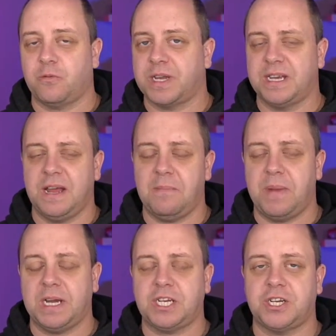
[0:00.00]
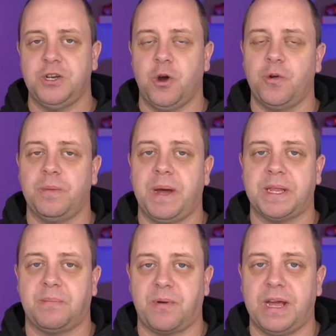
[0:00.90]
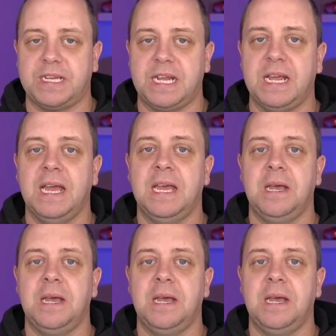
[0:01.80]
there was not much known about the pricing.